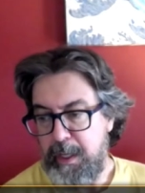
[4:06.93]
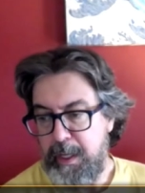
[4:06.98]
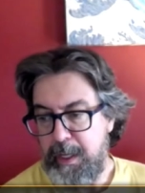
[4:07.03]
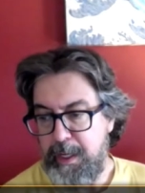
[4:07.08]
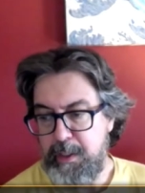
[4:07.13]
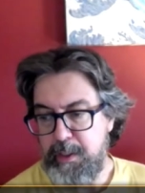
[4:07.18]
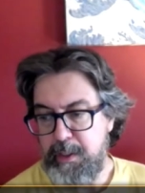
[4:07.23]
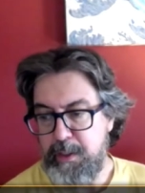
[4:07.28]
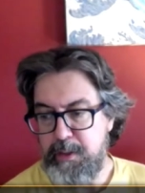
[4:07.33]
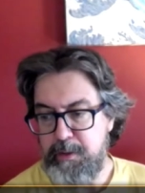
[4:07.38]

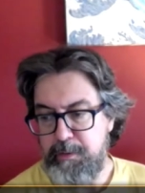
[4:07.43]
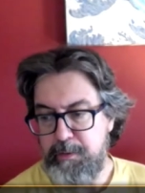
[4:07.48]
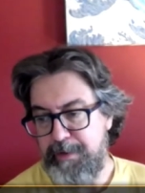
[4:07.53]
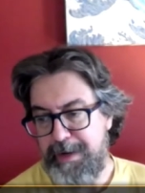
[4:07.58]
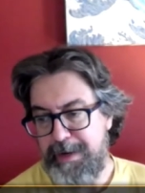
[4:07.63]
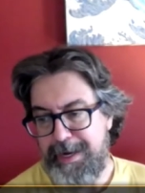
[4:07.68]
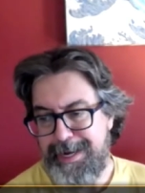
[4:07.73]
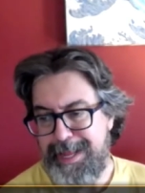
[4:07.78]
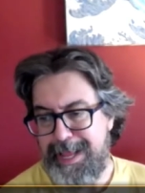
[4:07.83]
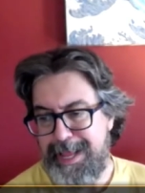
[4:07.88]
and to
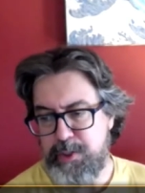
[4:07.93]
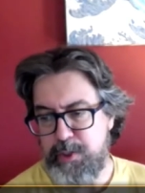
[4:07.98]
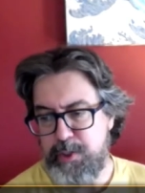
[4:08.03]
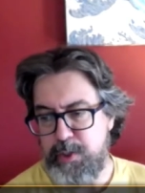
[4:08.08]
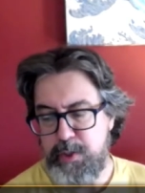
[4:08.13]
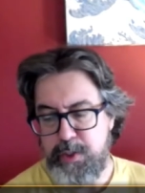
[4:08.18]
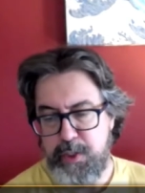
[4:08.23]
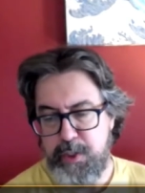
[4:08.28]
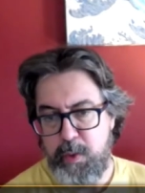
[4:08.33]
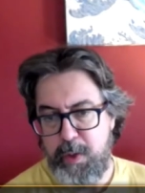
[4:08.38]
find
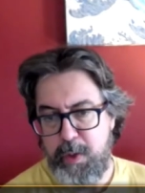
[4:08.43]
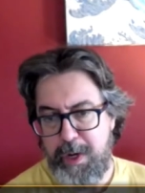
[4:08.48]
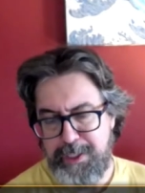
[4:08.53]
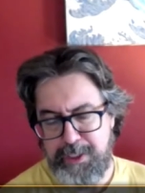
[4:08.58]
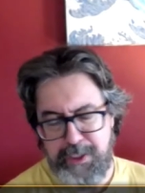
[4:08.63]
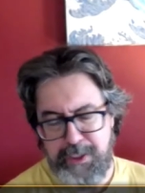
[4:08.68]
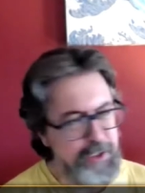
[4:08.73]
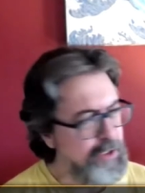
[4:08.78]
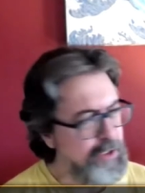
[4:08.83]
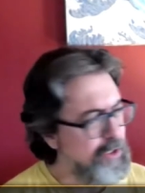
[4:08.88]
answers to
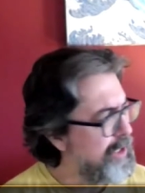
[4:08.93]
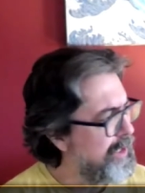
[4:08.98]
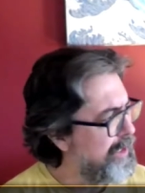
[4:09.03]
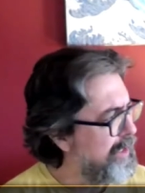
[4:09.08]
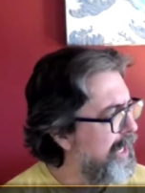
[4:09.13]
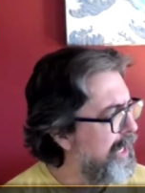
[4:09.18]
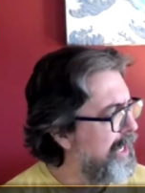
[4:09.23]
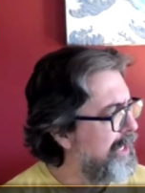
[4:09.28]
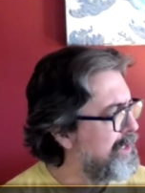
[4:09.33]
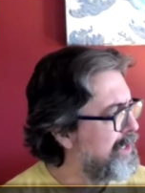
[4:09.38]
questions.
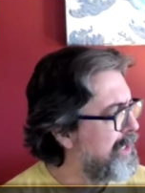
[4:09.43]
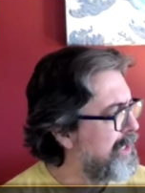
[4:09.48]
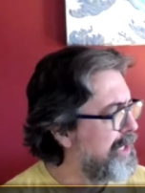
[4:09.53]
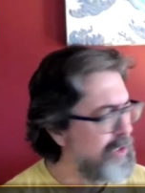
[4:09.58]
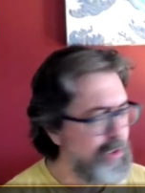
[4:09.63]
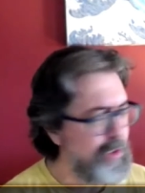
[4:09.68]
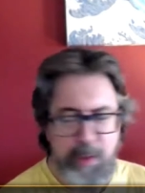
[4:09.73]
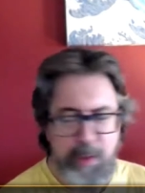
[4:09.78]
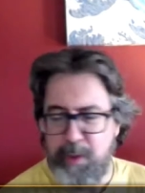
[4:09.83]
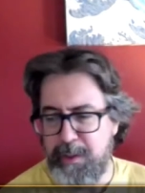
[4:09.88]
And, and
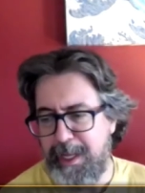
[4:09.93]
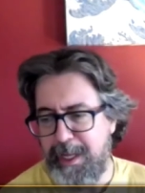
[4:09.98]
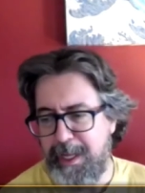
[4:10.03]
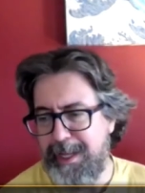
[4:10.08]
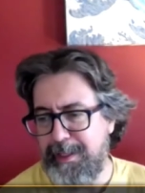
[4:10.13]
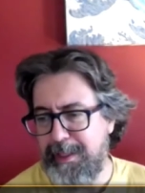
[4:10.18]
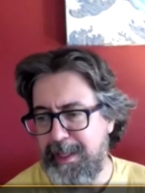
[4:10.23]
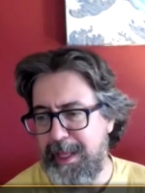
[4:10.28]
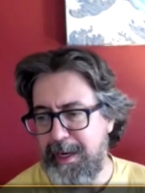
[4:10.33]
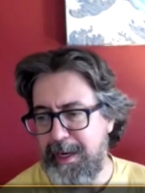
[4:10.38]
I sort of
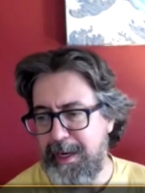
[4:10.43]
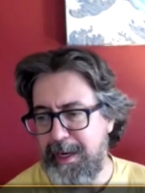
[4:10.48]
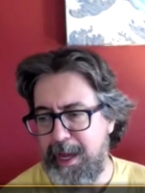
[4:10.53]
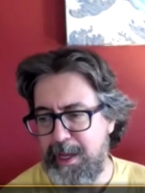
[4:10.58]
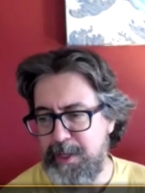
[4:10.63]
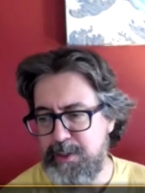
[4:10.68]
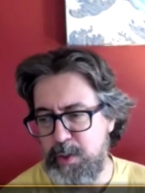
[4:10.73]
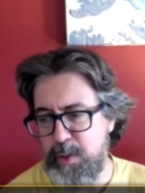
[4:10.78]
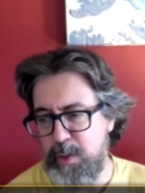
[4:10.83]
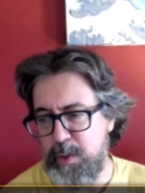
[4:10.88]
like that.
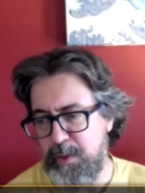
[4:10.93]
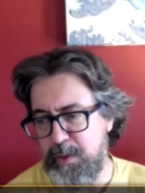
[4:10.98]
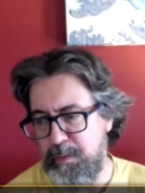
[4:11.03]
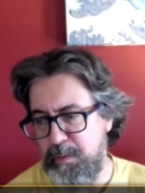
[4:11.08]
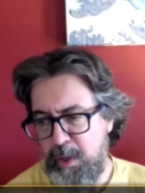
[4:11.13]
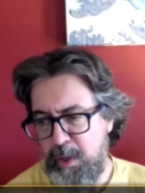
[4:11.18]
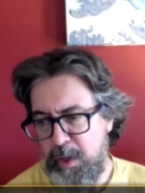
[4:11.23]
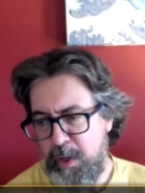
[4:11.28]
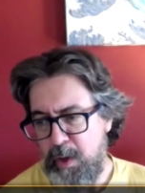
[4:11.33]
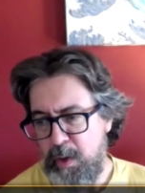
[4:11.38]
I sort
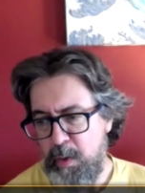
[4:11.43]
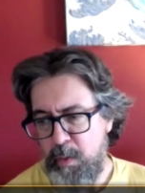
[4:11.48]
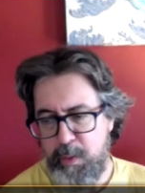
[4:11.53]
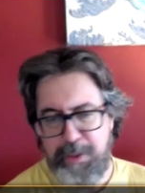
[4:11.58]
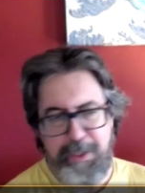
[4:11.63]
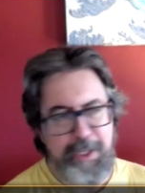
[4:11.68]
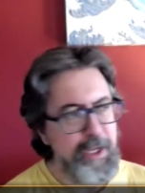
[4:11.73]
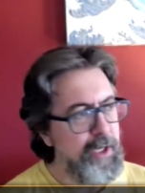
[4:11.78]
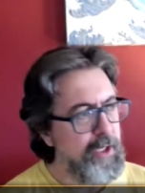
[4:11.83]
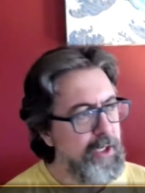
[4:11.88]
of,
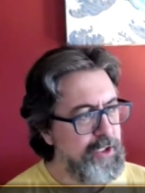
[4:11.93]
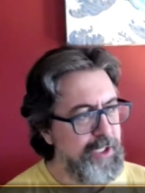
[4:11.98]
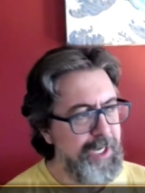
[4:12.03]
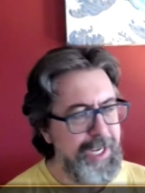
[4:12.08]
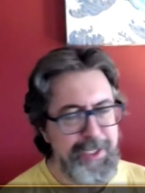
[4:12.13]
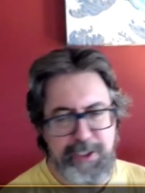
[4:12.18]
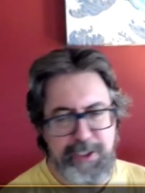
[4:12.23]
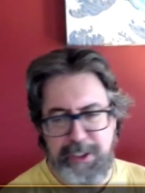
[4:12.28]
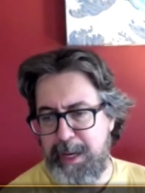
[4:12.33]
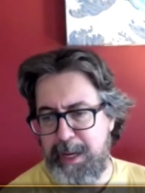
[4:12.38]
when the
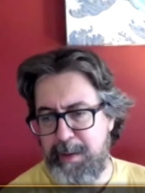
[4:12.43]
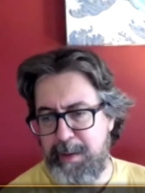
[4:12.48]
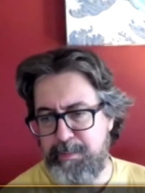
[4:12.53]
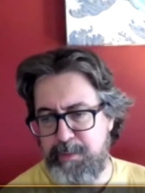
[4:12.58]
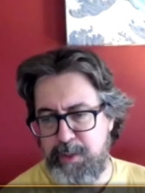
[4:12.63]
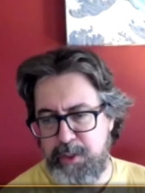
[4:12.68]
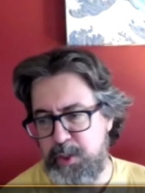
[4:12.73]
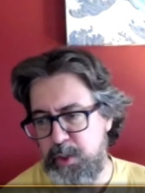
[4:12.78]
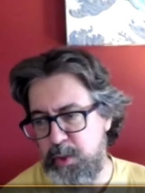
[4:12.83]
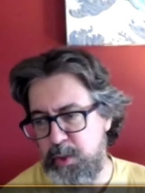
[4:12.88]
chance
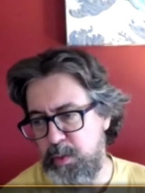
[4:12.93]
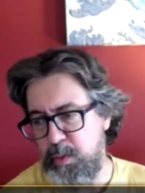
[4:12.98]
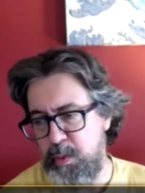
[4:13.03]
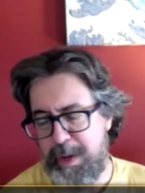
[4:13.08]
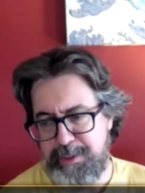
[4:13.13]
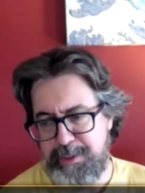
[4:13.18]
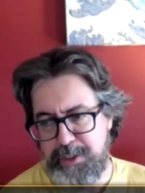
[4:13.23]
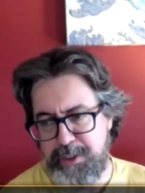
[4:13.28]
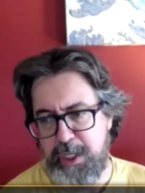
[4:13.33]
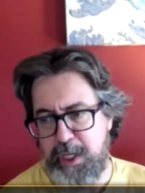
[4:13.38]
came to
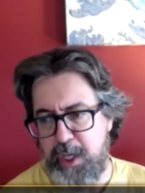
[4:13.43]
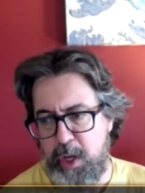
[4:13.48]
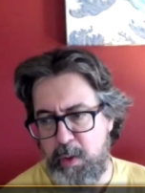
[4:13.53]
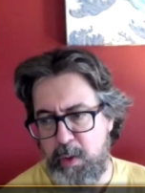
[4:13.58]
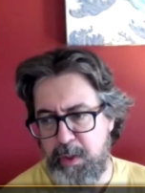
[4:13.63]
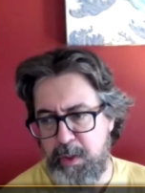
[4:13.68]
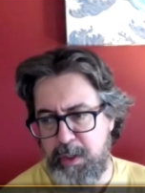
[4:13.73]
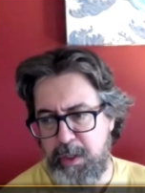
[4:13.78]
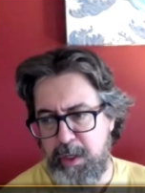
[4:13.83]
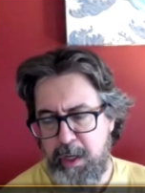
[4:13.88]
do
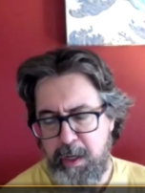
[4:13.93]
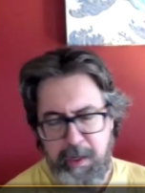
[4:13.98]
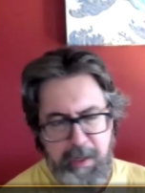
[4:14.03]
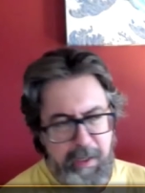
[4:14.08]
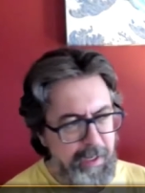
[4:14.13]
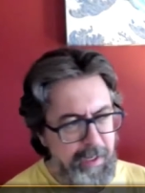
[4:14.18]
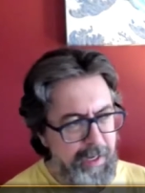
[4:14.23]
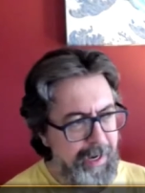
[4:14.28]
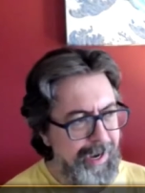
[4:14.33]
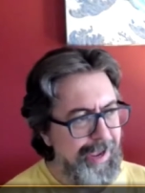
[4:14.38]
SEO and
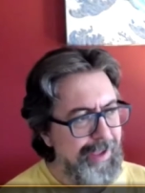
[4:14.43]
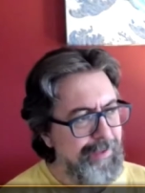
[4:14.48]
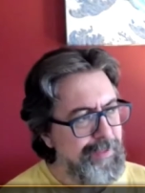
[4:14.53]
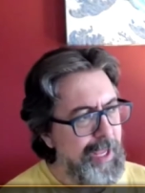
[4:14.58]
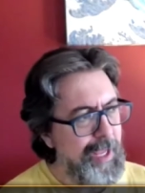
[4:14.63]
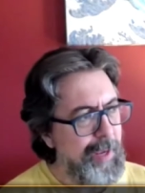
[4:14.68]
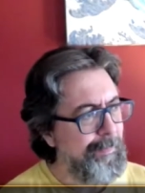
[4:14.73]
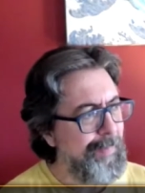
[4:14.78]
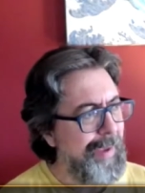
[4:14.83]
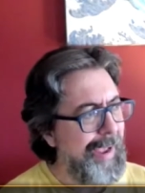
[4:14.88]
I
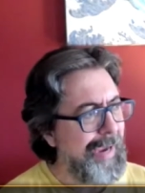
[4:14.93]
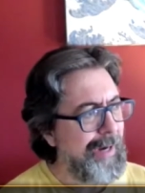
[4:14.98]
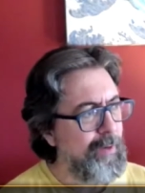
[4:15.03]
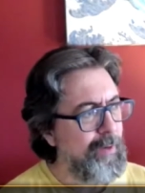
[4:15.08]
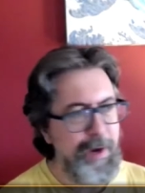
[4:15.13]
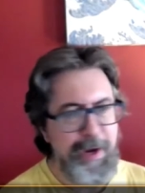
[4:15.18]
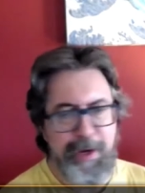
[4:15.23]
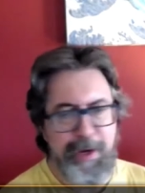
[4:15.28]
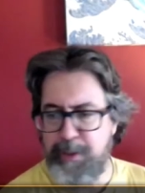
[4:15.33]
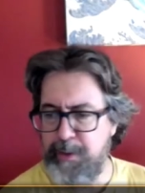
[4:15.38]
had that
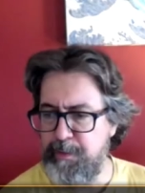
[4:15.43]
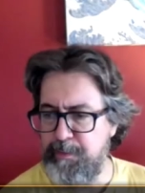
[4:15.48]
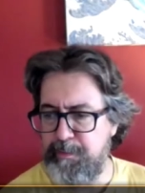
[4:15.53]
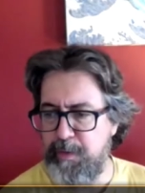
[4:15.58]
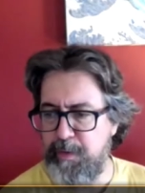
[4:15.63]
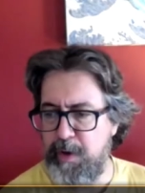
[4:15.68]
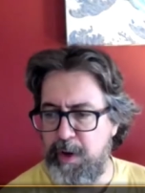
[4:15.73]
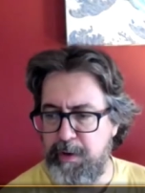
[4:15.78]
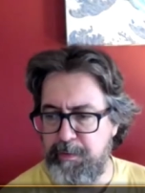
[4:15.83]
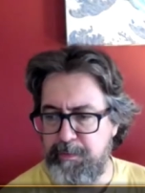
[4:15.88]
background
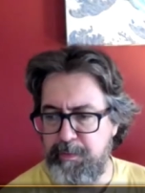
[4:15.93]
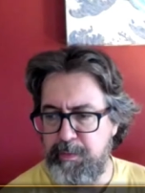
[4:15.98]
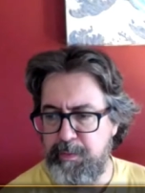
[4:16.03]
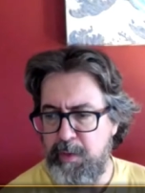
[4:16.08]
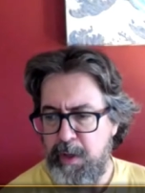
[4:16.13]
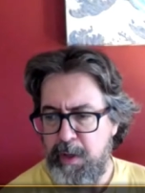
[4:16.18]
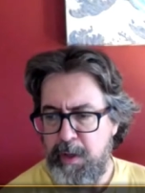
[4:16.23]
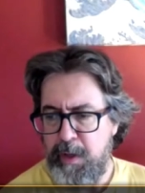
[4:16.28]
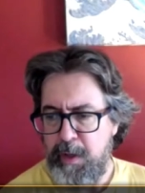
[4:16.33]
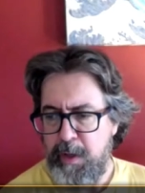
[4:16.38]
of, of